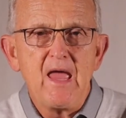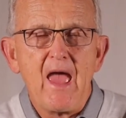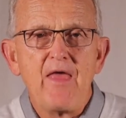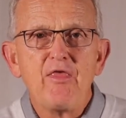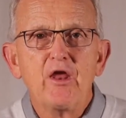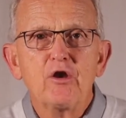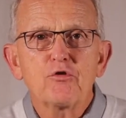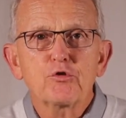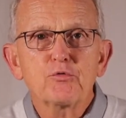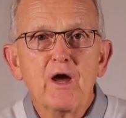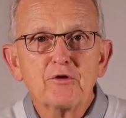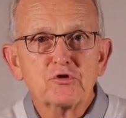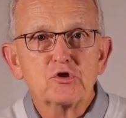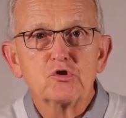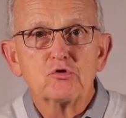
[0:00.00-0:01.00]
And then
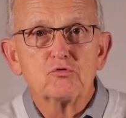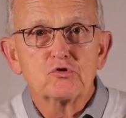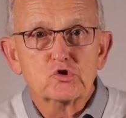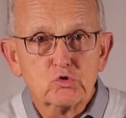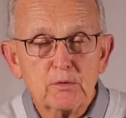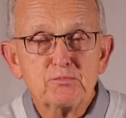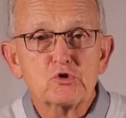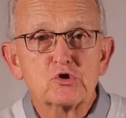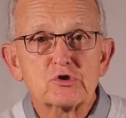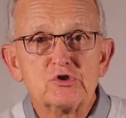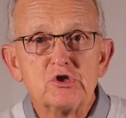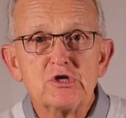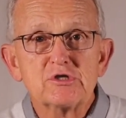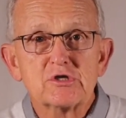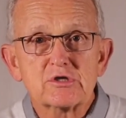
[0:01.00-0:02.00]
throughout the scriptures,
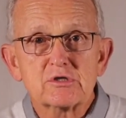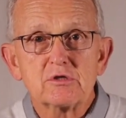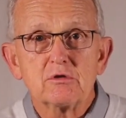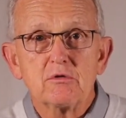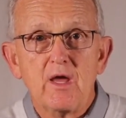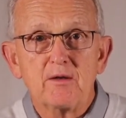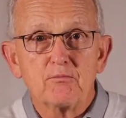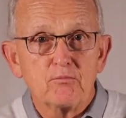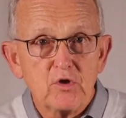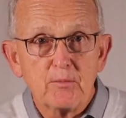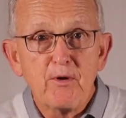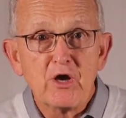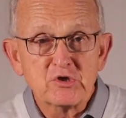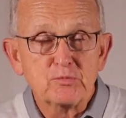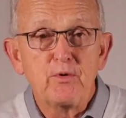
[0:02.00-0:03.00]
Jesus and the
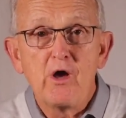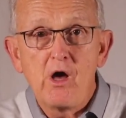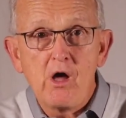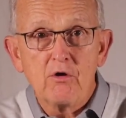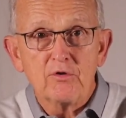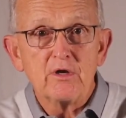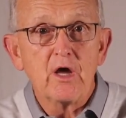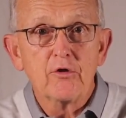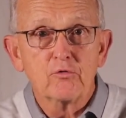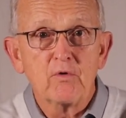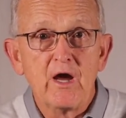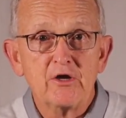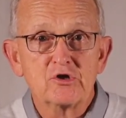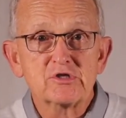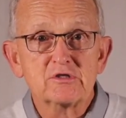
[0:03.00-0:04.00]
Apostle Paul and other
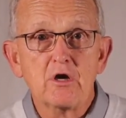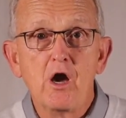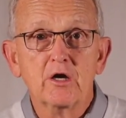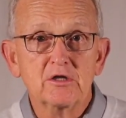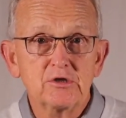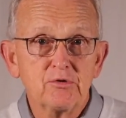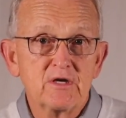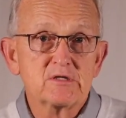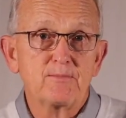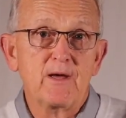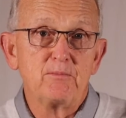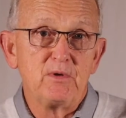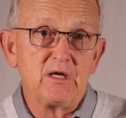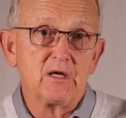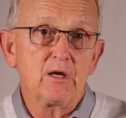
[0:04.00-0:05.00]
writers talking to us
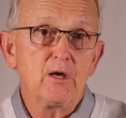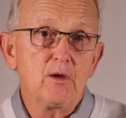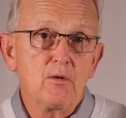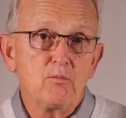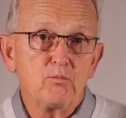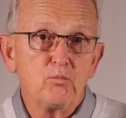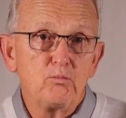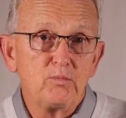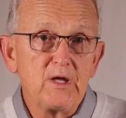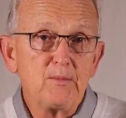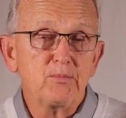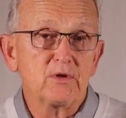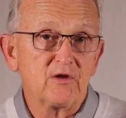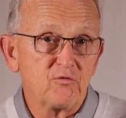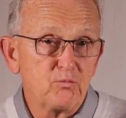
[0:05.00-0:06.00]
about being
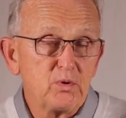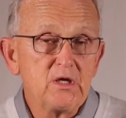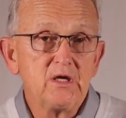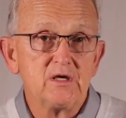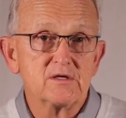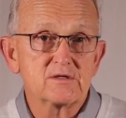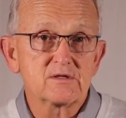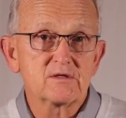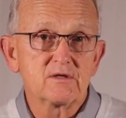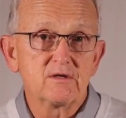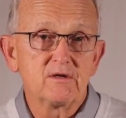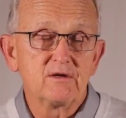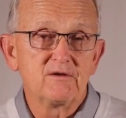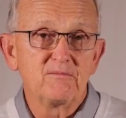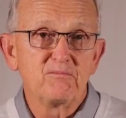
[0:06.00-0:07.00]
people of peace.
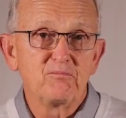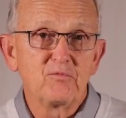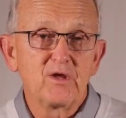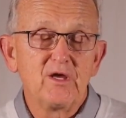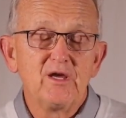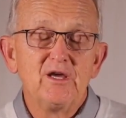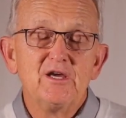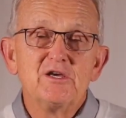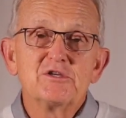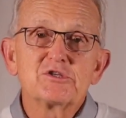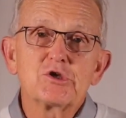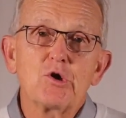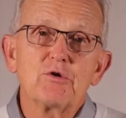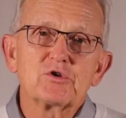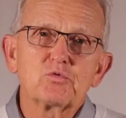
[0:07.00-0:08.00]

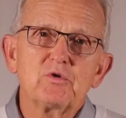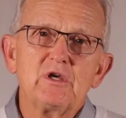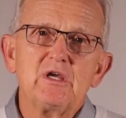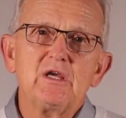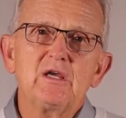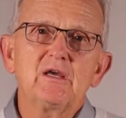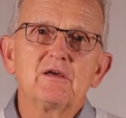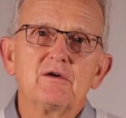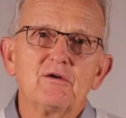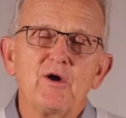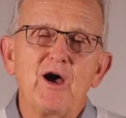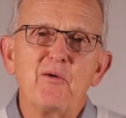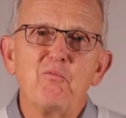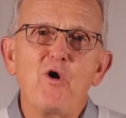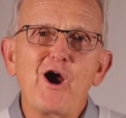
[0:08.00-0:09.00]
So as we
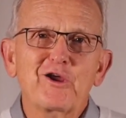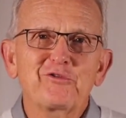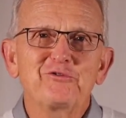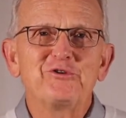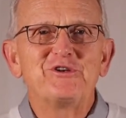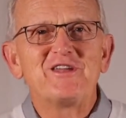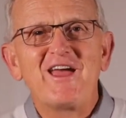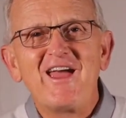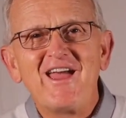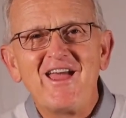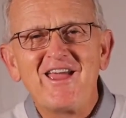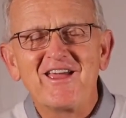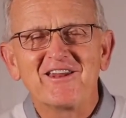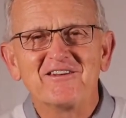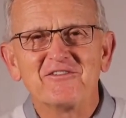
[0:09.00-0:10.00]
walk through
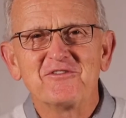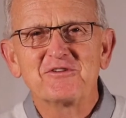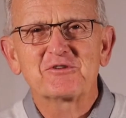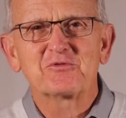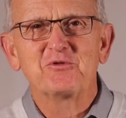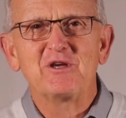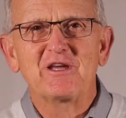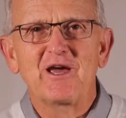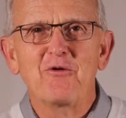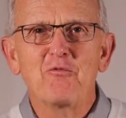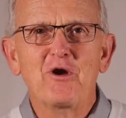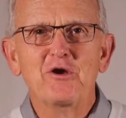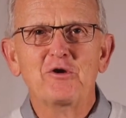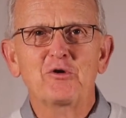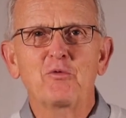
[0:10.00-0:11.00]
today and this week, I
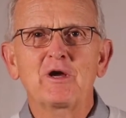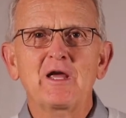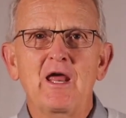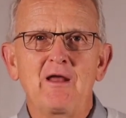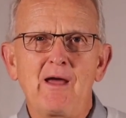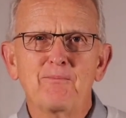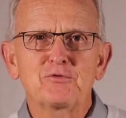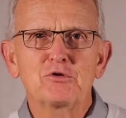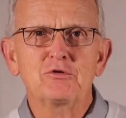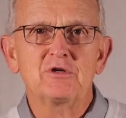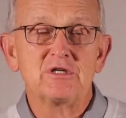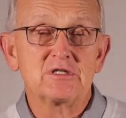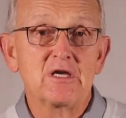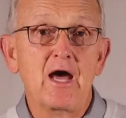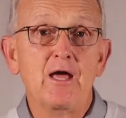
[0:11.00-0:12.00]
wonder what kind of
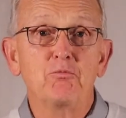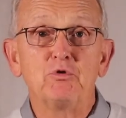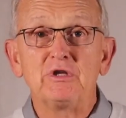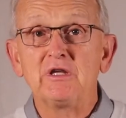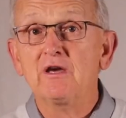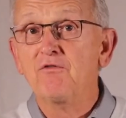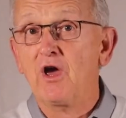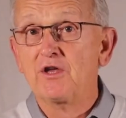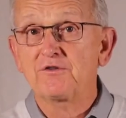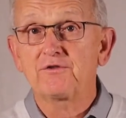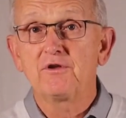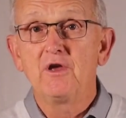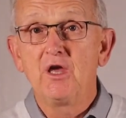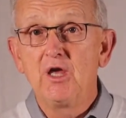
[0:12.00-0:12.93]
opportunities God would give us